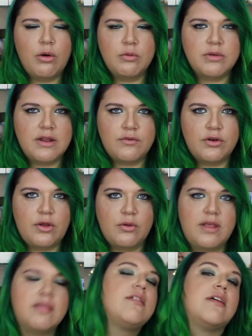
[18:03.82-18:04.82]
one would ever
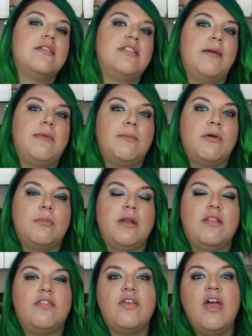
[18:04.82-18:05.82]
notice because
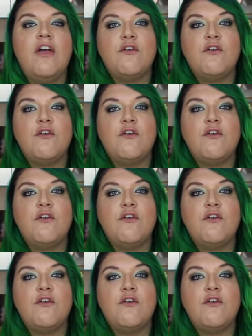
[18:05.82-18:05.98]
demi-permanents